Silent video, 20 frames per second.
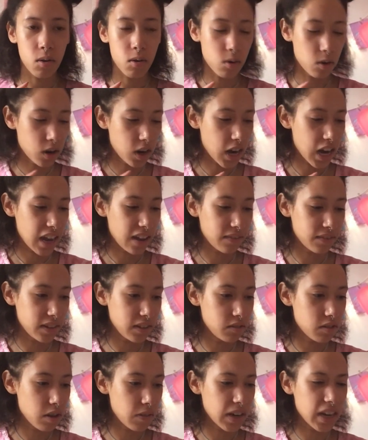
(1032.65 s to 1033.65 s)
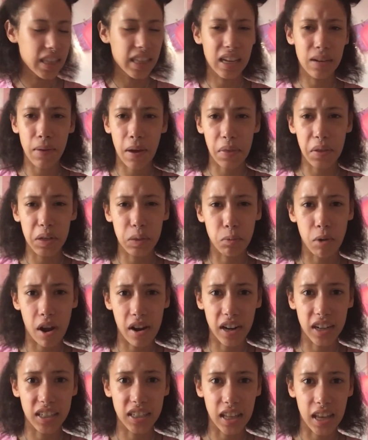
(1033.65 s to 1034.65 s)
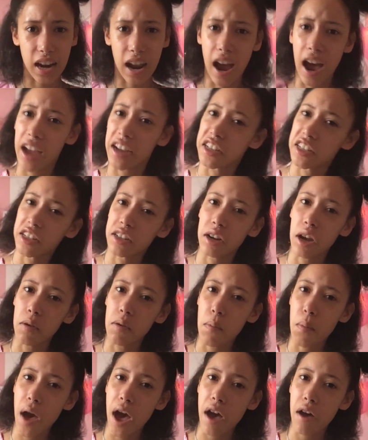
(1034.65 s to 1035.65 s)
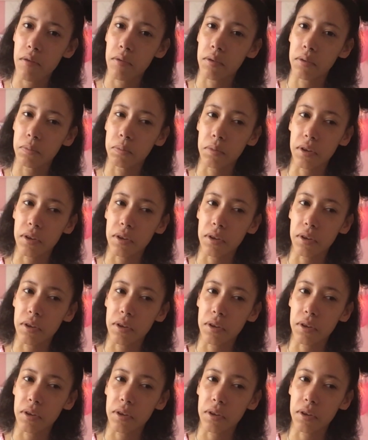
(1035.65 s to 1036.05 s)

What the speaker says: or if you know anything about these products that I should know about